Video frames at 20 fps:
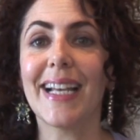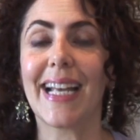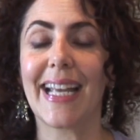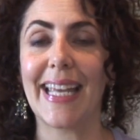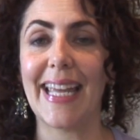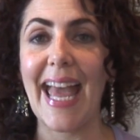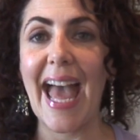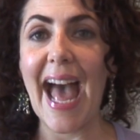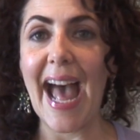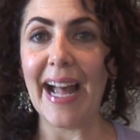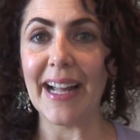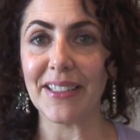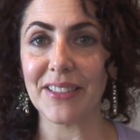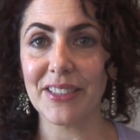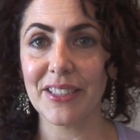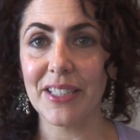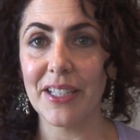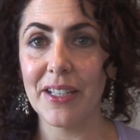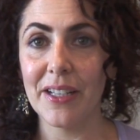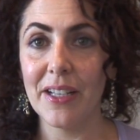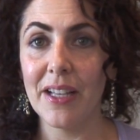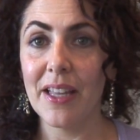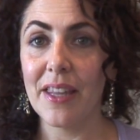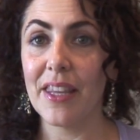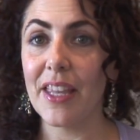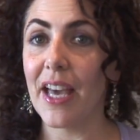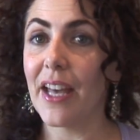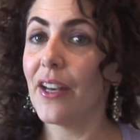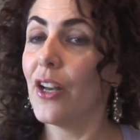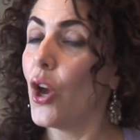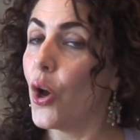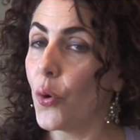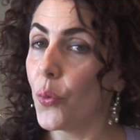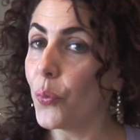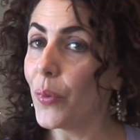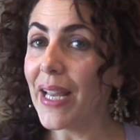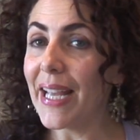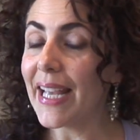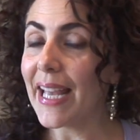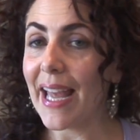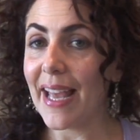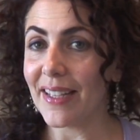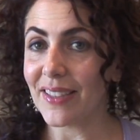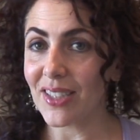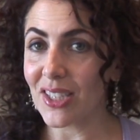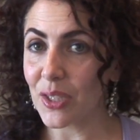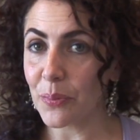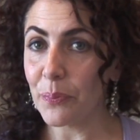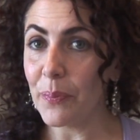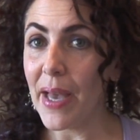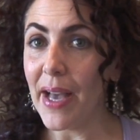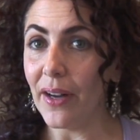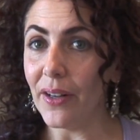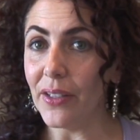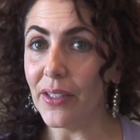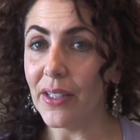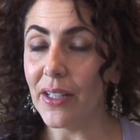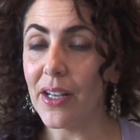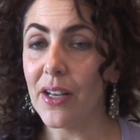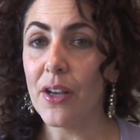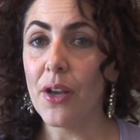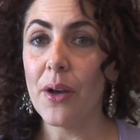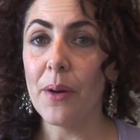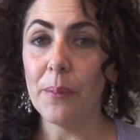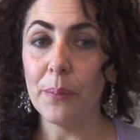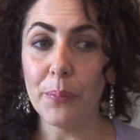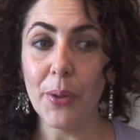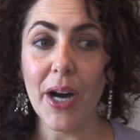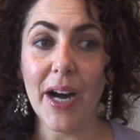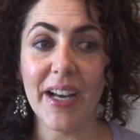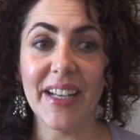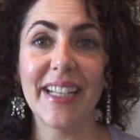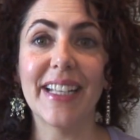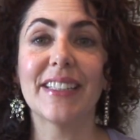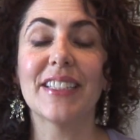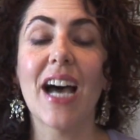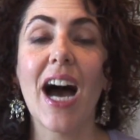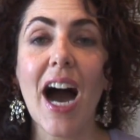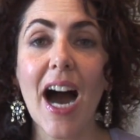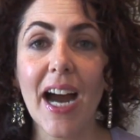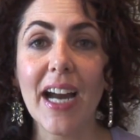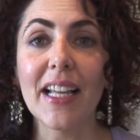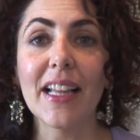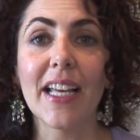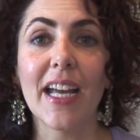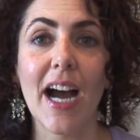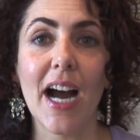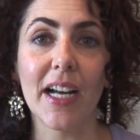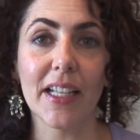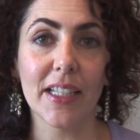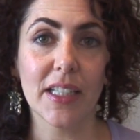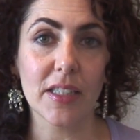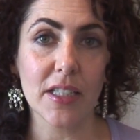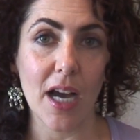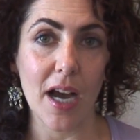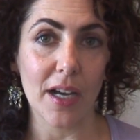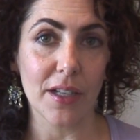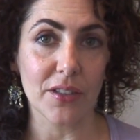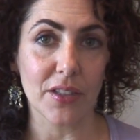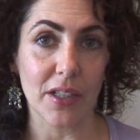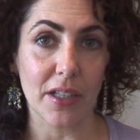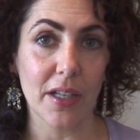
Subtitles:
a gas that we can't smell, but it's highly, highly toxic.